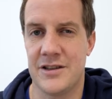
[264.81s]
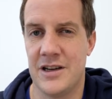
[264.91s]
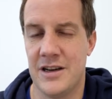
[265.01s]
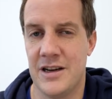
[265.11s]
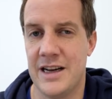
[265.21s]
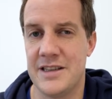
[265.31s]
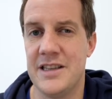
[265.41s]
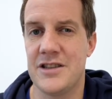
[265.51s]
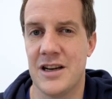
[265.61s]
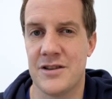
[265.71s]
uh,
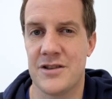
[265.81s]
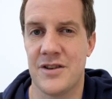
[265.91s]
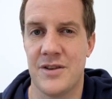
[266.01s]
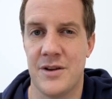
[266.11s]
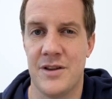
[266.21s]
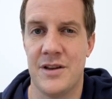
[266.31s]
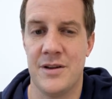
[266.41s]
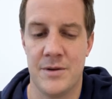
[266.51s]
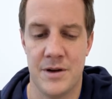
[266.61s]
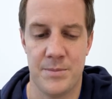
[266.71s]
IT challenges on
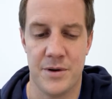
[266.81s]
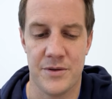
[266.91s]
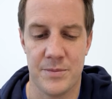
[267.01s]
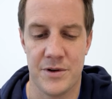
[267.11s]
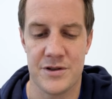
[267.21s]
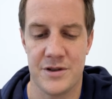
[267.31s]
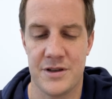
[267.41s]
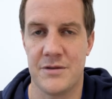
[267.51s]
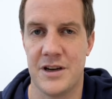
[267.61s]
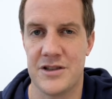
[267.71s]
the uh, post-merger
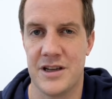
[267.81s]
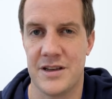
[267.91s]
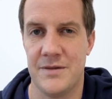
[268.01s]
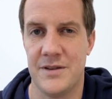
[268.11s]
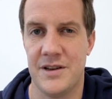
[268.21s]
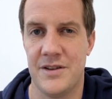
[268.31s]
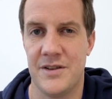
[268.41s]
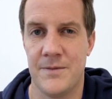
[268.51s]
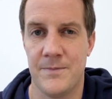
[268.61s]
integration activities.